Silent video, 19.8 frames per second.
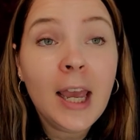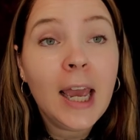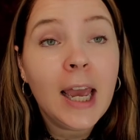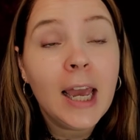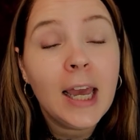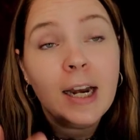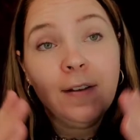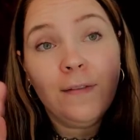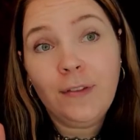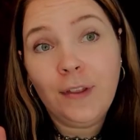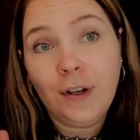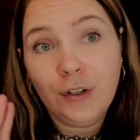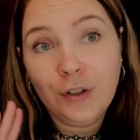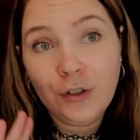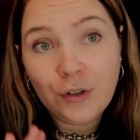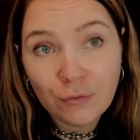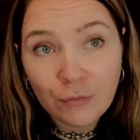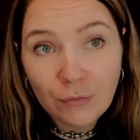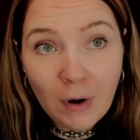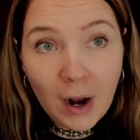and if they're
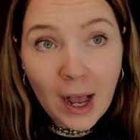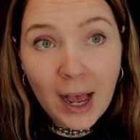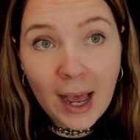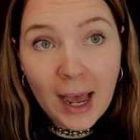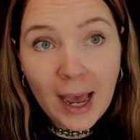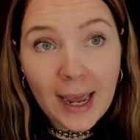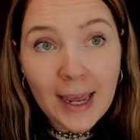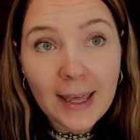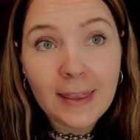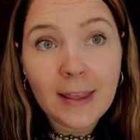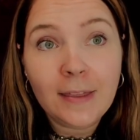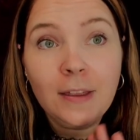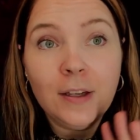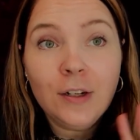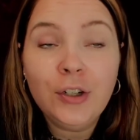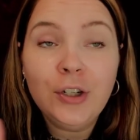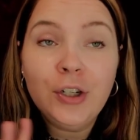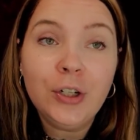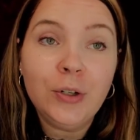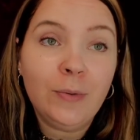dry, that the
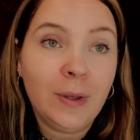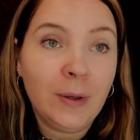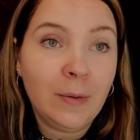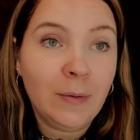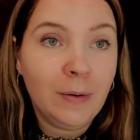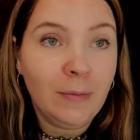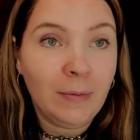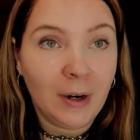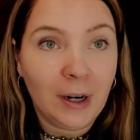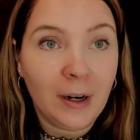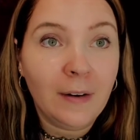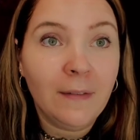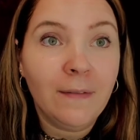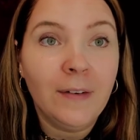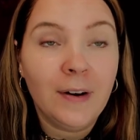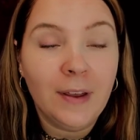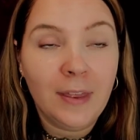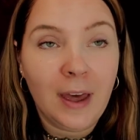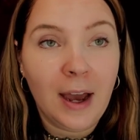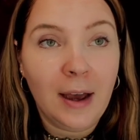dewy would work
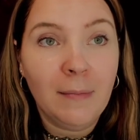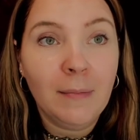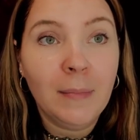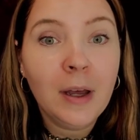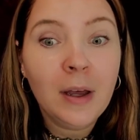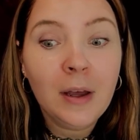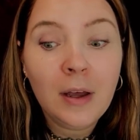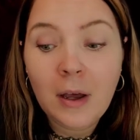for them.